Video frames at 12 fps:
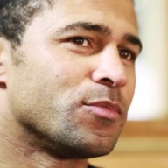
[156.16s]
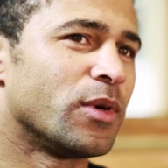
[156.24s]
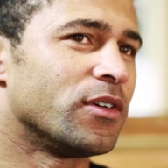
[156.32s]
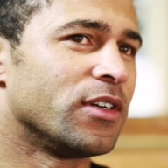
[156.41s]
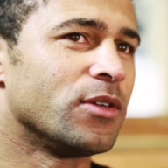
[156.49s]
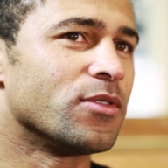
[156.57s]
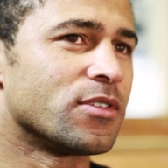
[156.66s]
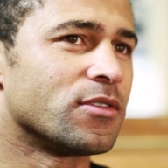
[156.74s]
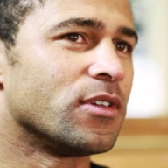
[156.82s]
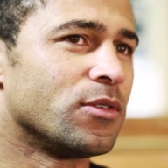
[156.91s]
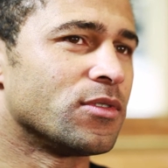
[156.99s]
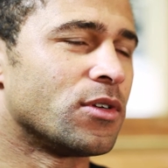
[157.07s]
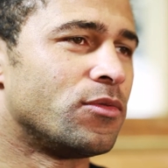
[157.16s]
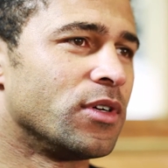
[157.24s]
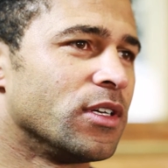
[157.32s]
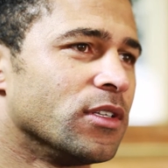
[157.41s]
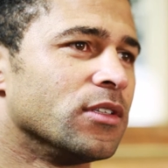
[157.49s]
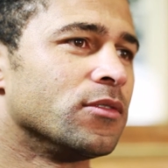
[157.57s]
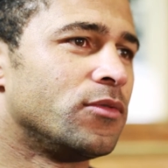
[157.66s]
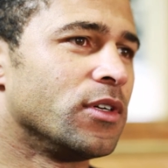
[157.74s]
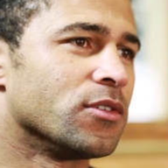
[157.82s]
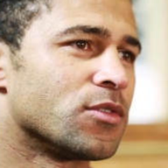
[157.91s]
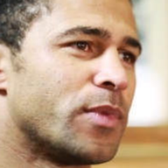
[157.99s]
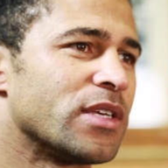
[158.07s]
but he was a real
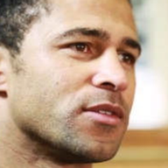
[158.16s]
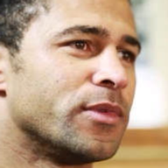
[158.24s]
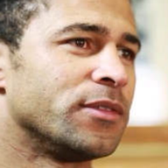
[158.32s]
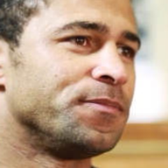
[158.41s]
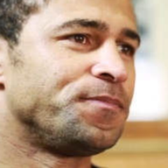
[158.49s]
specimen.